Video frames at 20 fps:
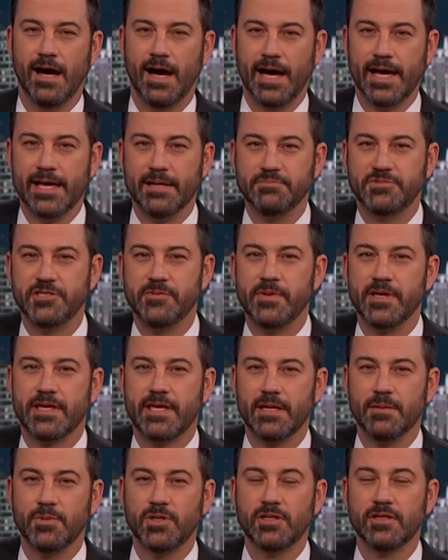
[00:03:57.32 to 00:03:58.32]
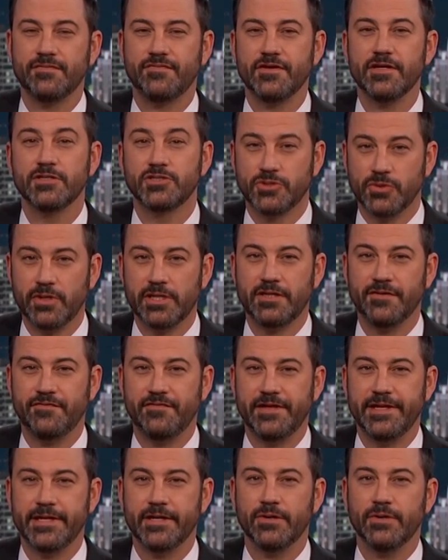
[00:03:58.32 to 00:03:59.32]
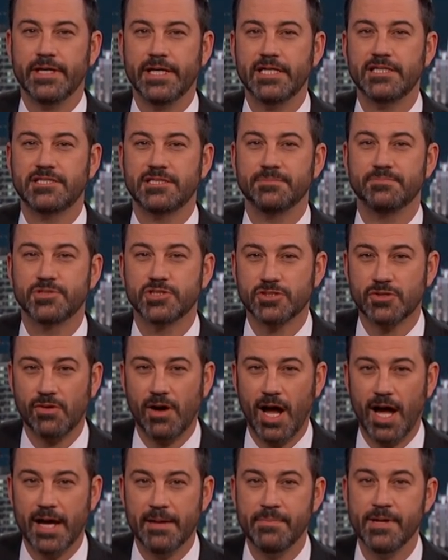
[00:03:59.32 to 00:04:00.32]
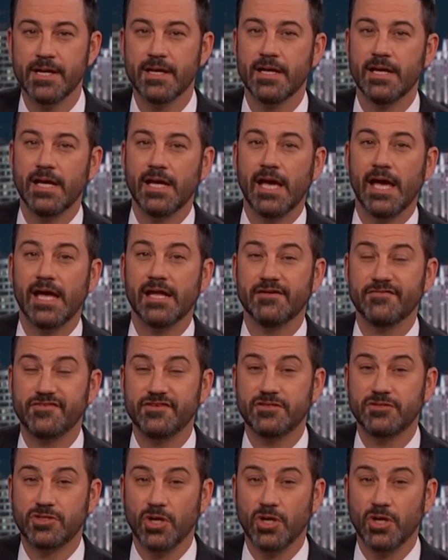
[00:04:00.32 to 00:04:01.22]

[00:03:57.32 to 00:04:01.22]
Hi, I'm Jimmy Kimmel. If you enjoyed the video, hit subscribe. And if you